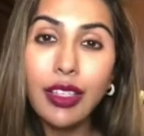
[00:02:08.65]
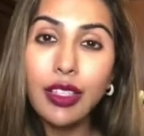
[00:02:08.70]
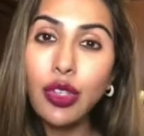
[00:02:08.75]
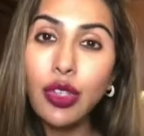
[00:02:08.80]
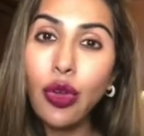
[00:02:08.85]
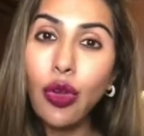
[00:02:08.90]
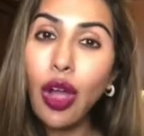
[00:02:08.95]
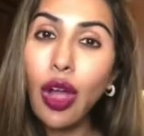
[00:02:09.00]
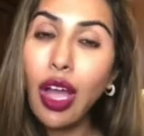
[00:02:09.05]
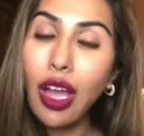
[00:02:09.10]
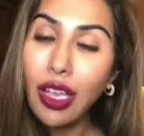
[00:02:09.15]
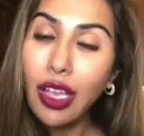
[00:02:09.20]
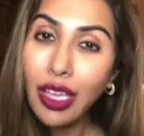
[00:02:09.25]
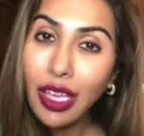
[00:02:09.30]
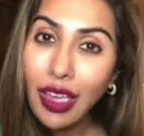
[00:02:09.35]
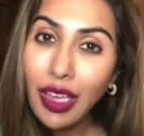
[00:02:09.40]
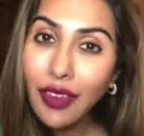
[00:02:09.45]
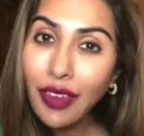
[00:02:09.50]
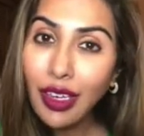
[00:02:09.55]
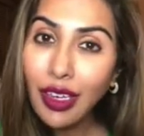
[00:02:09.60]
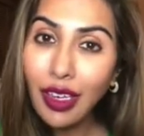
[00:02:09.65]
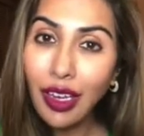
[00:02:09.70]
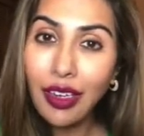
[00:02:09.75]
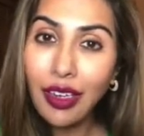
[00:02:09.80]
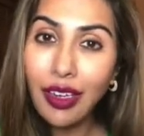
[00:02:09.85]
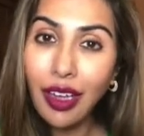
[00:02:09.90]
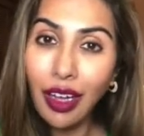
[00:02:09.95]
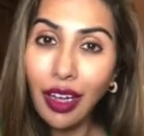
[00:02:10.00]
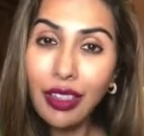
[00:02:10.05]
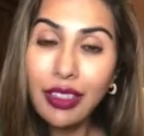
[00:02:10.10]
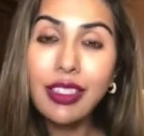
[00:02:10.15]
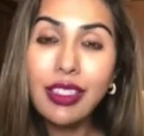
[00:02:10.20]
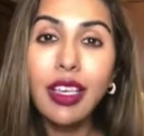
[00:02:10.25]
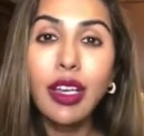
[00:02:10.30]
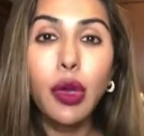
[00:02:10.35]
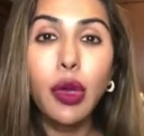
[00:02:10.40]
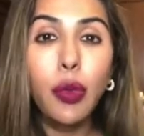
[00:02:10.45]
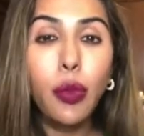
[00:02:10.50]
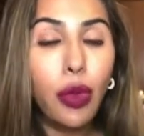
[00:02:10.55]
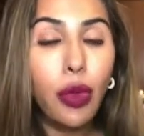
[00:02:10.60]
So even in adults,
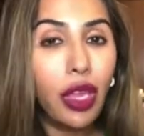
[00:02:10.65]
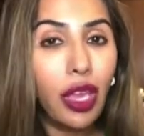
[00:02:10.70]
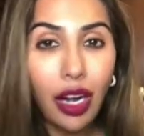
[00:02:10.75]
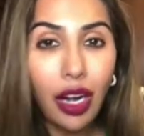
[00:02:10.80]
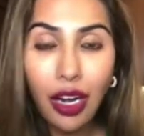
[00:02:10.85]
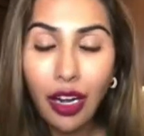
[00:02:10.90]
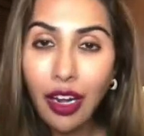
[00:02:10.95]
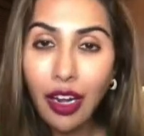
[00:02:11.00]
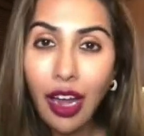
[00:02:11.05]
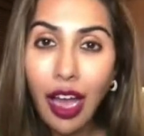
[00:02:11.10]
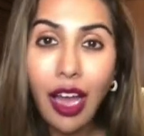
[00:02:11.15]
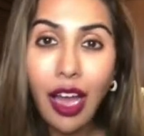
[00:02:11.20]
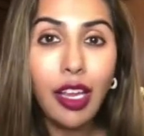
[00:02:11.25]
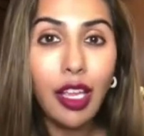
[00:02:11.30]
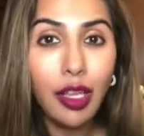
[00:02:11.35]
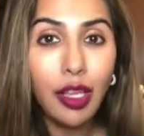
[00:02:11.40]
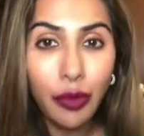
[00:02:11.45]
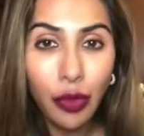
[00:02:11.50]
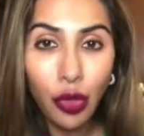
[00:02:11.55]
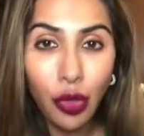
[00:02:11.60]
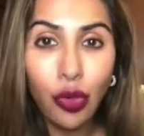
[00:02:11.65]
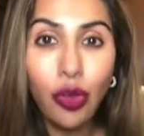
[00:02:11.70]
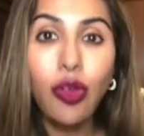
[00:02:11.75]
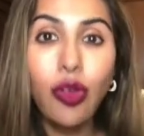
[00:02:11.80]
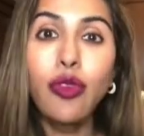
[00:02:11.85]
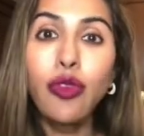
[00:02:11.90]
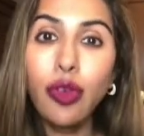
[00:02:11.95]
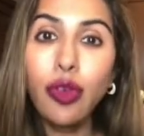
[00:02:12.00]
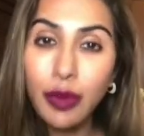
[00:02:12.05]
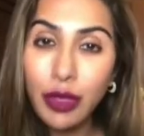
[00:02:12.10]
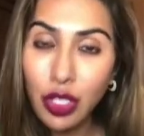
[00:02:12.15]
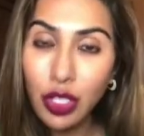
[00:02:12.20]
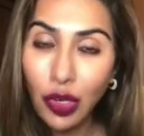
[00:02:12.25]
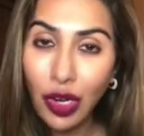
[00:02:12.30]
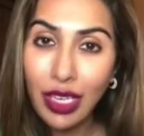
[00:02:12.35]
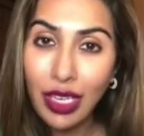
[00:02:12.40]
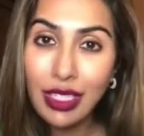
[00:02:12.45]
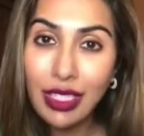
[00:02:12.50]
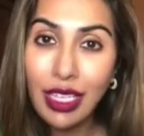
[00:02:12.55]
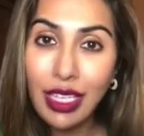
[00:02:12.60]
we are not immune from
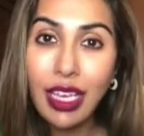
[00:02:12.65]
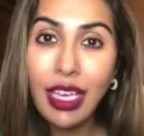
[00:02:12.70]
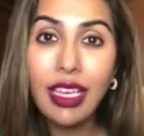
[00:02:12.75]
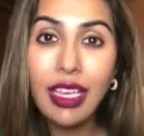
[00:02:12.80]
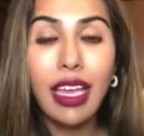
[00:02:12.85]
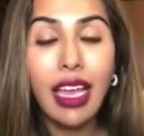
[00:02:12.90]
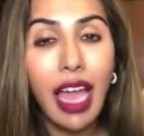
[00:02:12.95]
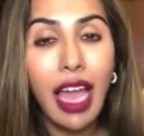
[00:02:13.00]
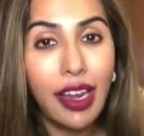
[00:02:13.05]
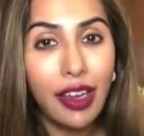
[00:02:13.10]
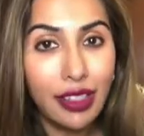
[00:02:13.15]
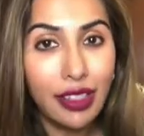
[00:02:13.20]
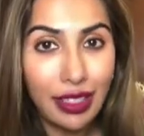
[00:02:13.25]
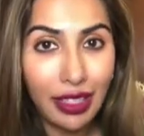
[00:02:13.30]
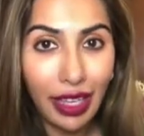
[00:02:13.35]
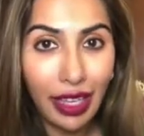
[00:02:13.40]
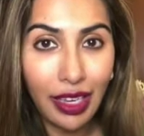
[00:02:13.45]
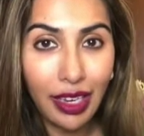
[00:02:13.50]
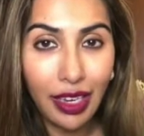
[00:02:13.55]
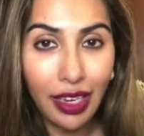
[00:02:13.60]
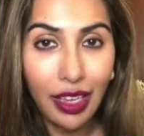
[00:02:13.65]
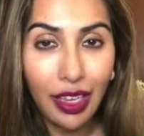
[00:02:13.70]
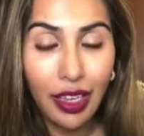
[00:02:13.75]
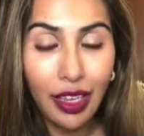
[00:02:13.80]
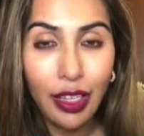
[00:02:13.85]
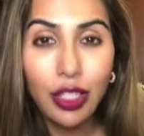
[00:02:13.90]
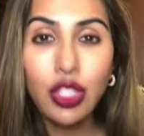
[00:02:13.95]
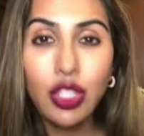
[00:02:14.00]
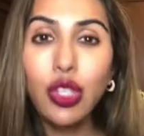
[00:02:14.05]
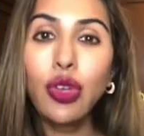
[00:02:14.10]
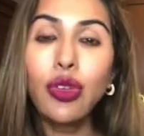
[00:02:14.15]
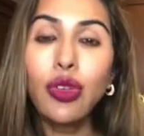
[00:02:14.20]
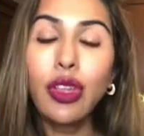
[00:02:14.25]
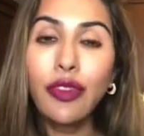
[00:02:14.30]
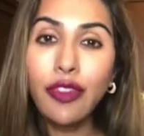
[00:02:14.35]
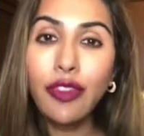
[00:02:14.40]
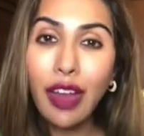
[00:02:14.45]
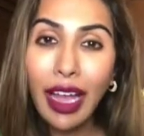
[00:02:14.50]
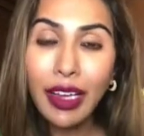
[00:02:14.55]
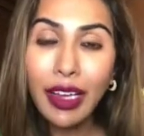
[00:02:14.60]
stress and skin.
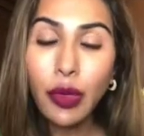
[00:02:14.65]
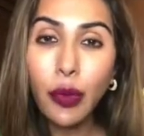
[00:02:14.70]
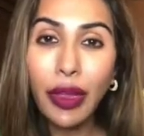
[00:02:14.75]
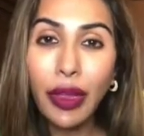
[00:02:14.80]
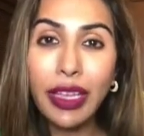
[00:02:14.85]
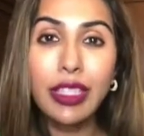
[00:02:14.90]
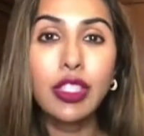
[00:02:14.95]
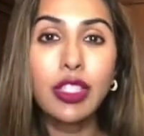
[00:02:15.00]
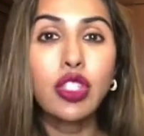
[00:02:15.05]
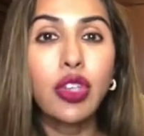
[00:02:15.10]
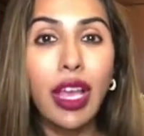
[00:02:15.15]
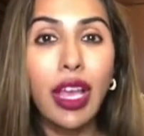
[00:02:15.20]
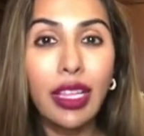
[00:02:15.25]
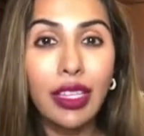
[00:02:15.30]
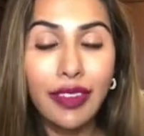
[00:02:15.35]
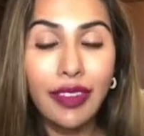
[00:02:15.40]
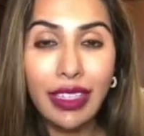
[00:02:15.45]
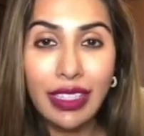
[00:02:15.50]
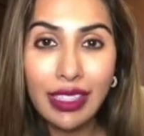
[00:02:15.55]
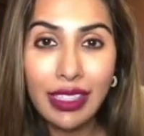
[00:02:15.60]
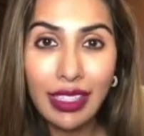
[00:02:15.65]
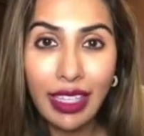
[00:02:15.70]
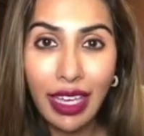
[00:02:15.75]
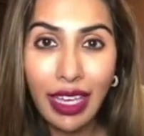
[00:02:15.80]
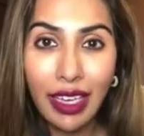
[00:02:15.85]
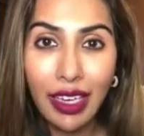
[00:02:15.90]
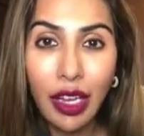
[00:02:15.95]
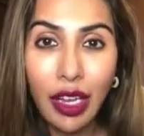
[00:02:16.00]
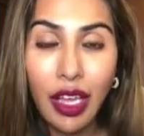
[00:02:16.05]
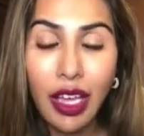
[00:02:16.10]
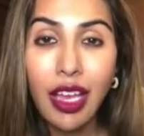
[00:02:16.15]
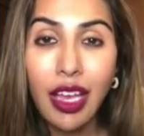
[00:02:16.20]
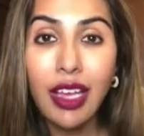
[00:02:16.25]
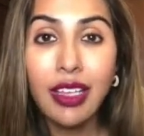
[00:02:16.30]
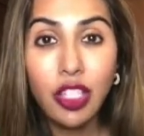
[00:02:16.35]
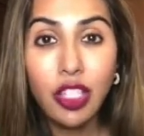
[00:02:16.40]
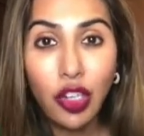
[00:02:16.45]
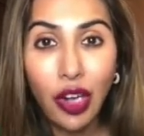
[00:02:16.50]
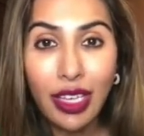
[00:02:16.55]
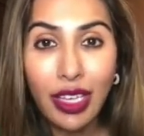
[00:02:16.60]
So find ways to elevate skin
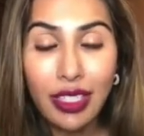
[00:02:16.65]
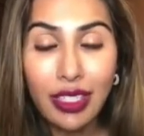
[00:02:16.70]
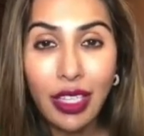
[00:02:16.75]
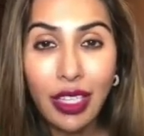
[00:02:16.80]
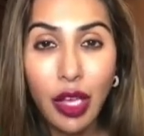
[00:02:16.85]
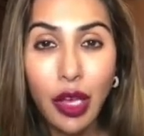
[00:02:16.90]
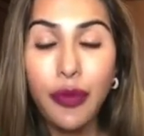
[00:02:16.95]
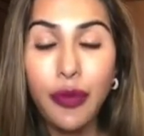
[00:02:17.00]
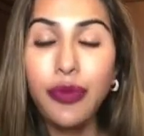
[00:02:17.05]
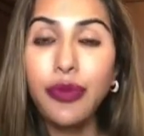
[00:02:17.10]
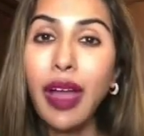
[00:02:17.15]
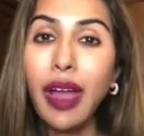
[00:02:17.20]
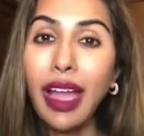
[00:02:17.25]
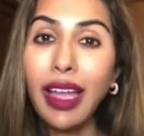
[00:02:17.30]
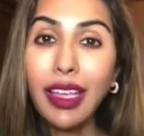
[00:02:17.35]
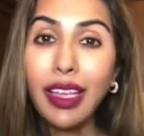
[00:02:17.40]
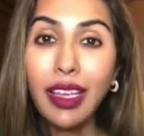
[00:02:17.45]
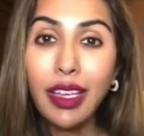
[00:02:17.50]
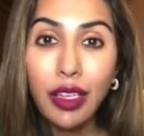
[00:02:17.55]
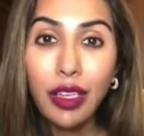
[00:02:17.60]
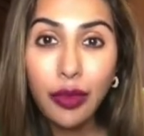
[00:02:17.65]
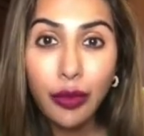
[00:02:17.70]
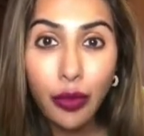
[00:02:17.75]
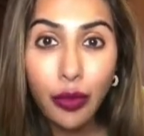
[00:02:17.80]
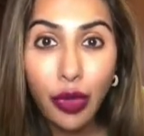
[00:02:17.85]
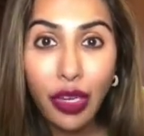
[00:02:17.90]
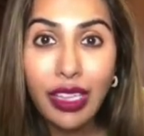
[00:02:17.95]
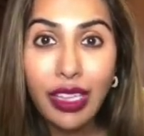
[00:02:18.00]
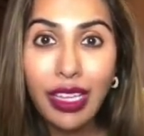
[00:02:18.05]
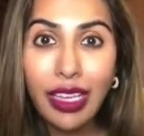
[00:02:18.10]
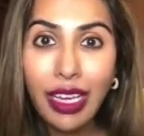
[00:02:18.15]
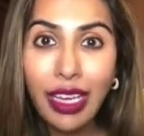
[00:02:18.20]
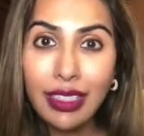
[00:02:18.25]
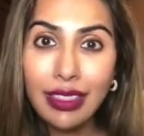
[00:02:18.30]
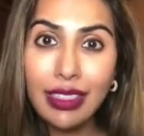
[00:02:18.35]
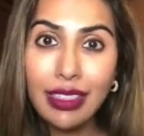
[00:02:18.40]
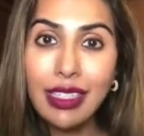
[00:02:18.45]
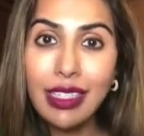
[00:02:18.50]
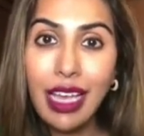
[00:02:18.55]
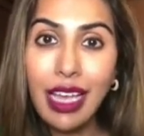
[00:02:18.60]
stress by breathing
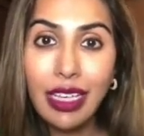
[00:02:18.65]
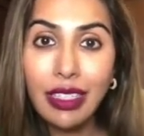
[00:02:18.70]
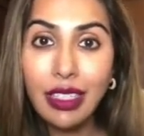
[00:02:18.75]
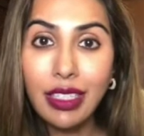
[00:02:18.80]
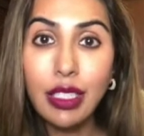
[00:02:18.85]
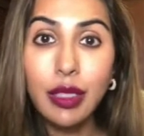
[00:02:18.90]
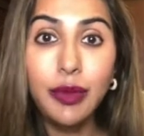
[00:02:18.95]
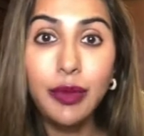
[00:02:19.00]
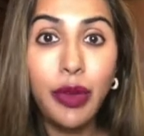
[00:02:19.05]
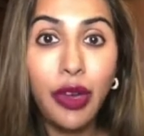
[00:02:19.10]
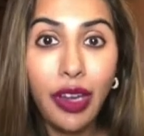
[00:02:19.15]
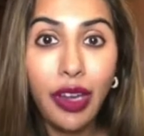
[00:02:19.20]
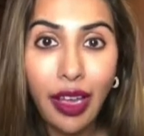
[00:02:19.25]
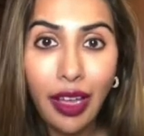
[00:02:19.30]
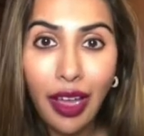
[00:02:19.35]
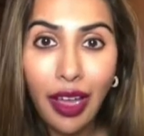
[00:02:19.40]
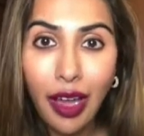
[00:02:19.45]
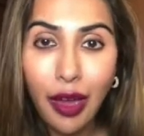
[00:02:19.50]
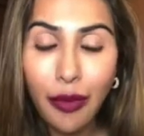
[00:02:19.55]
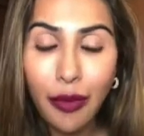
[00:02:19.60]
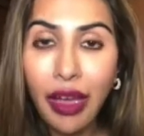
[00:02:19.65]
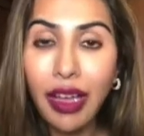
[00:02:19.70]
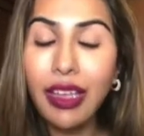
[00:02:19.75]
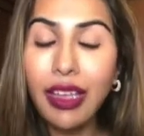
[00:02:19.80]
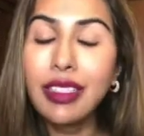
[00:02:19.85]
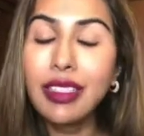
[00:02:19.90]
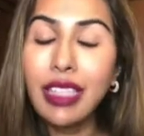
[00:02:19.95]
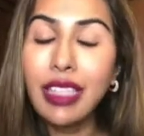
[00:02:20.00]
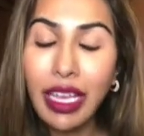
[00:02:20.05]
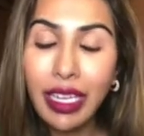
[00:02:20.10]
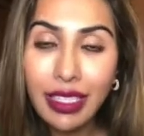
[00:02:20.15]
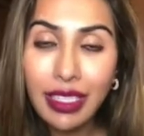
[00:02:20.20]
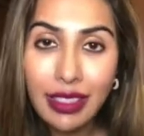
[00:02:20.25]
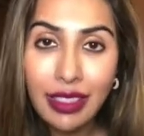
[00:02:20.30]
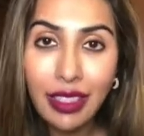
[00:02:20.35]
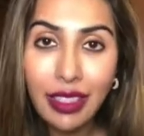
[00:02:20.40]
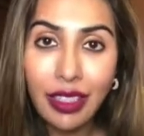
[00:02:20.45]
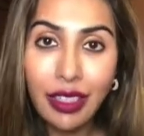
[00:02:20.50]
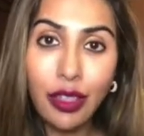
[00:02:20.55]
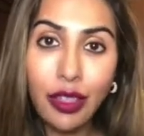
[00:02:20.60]
exercises. Pranayama is
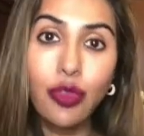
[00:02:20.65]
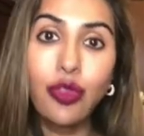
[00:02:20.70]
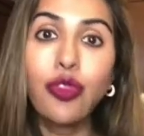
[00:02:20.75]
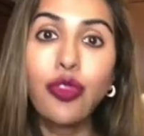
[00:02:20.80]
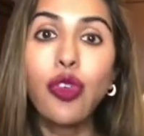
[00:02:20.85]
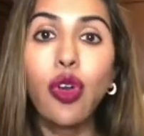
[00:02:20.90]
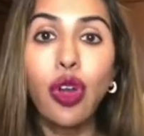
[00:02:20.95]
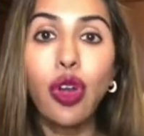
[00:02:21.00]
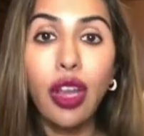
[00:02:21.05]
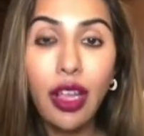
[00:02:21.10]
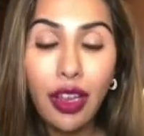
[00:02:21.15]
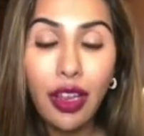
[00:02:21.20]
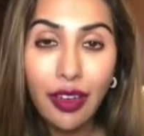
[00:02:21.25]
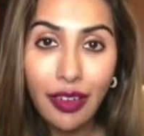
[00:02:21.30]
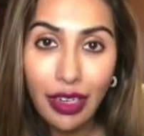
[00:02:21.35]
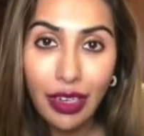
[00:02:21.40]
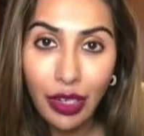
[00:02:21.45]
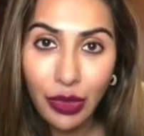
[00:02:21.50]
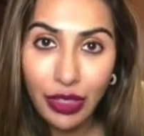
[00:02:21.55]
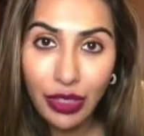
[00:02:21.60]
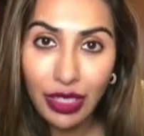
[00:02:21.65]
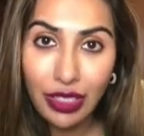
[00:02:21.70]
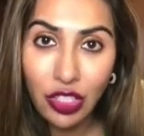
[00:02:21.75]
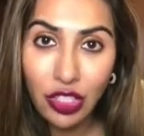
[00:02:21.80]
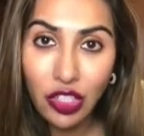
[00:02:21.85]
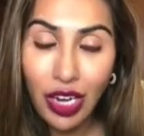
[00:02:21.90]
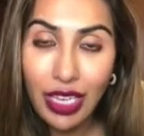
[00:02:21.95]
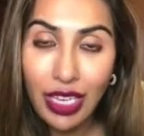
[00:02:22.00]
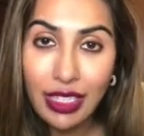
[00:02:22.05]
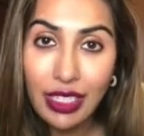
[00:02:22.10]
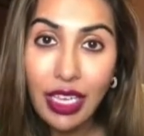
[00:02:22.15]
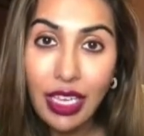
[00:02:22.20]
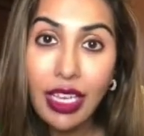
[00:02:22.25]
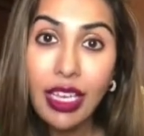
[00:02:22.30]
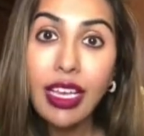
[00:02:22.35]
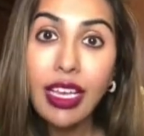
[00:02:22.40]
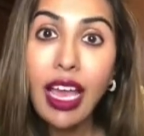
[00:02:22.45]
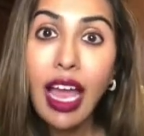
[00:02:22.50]
excellent for reducing stress.